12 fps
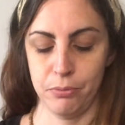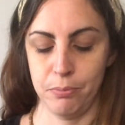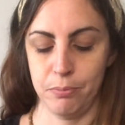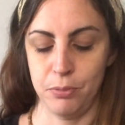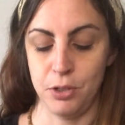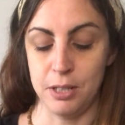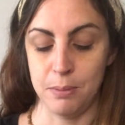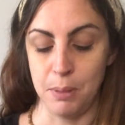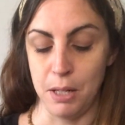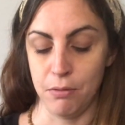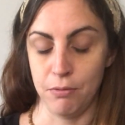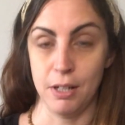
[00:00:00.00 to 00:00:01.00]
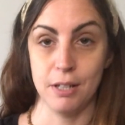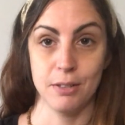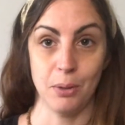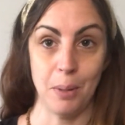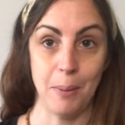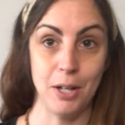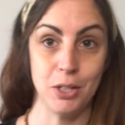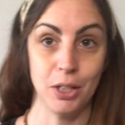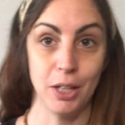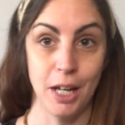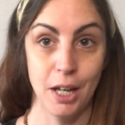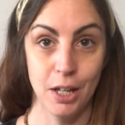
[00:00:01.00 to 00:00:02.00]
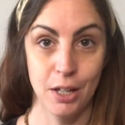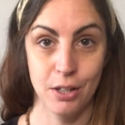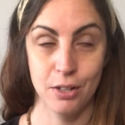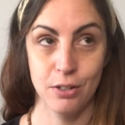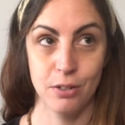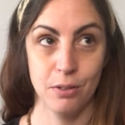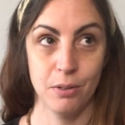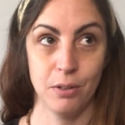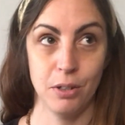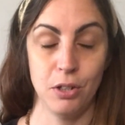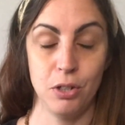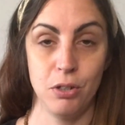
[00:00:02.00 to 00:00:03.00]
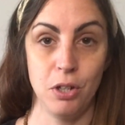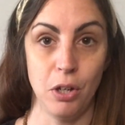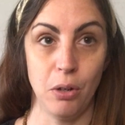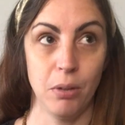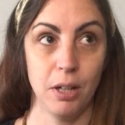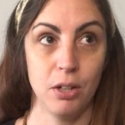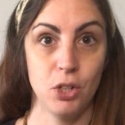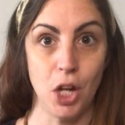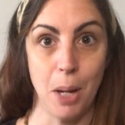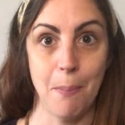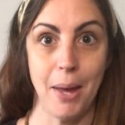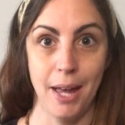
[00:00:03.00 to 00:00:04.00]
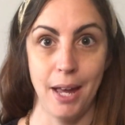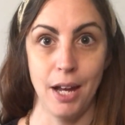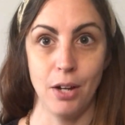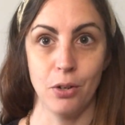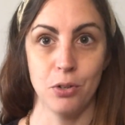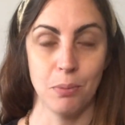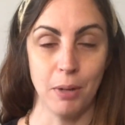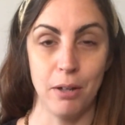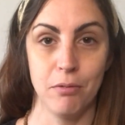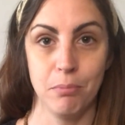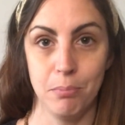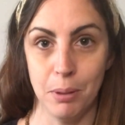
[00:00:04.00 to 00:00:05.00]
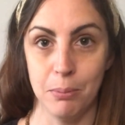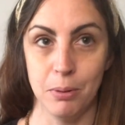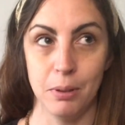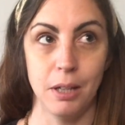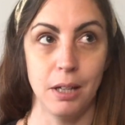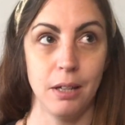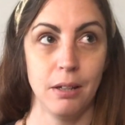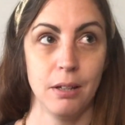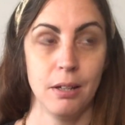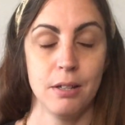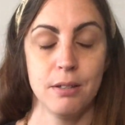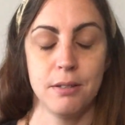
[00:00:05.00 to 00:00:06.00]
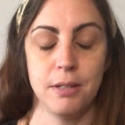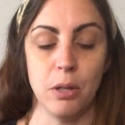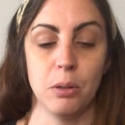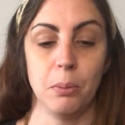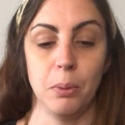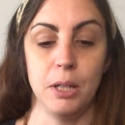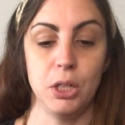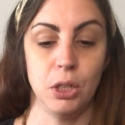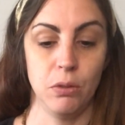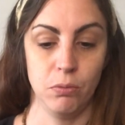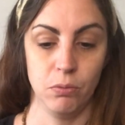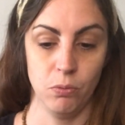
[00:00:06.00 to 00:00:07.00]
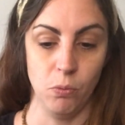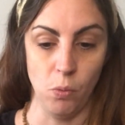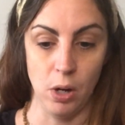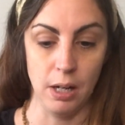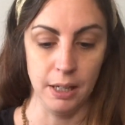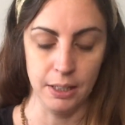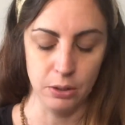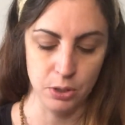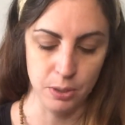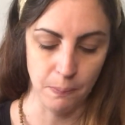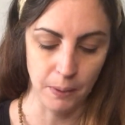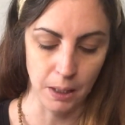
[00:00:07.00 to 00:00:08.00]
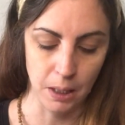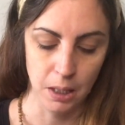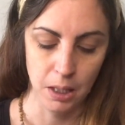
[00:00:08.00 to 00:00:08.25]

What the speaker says: she says pink fizz. So I imagine like like champagne or some kind of bubbly celebration wine or something.